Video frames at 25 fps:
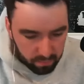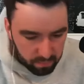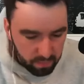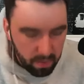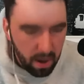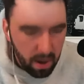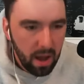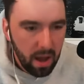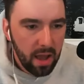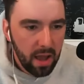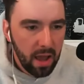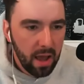
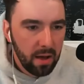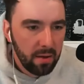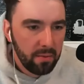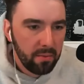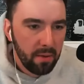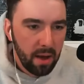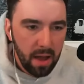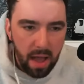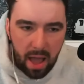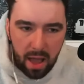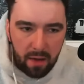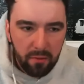by
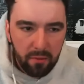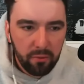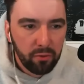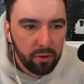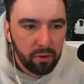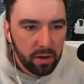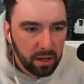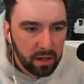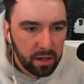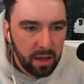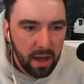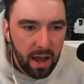
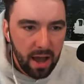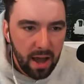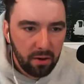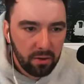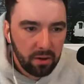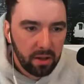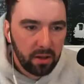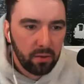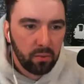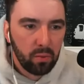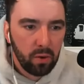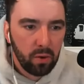every
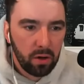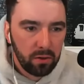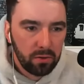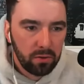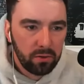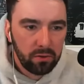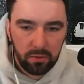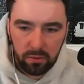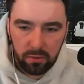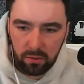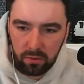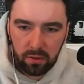account, it
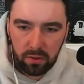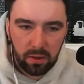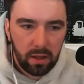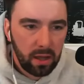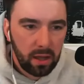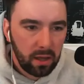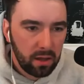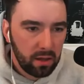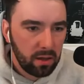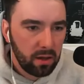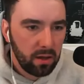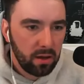was
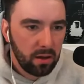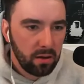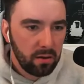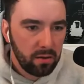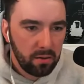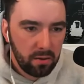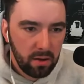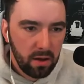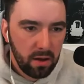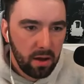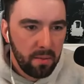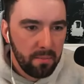like
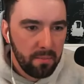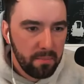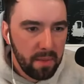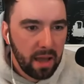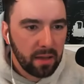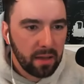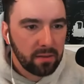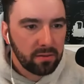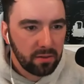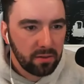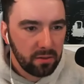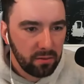a
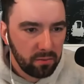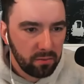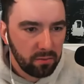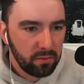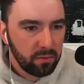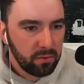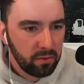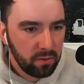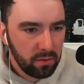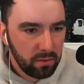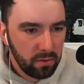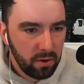
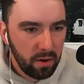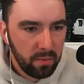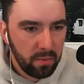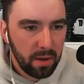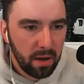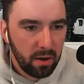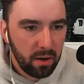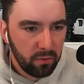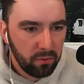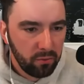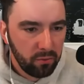massive amount